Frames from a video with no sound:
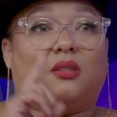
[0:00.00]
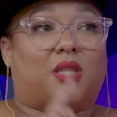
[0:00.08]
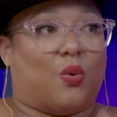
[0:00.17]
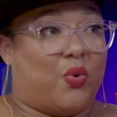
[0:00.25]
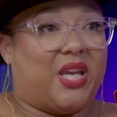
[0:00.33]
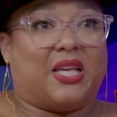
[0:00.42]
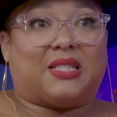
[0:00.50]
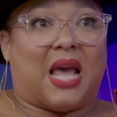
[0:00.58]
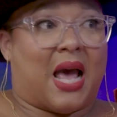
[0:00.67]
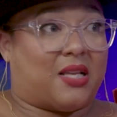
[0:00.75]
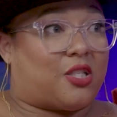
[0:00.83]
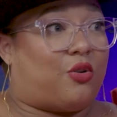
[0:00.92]
that we get to
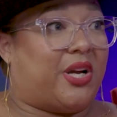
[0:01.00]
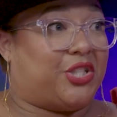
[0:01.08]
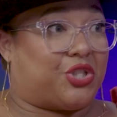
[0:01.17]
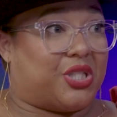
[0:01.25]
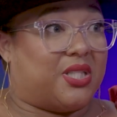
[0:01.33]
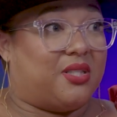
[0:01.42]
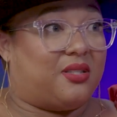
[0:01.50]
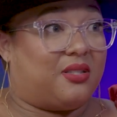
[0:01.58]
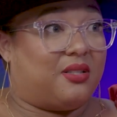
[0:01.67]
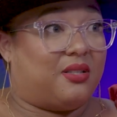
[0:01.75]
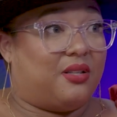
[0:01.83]
ask questions. Yep.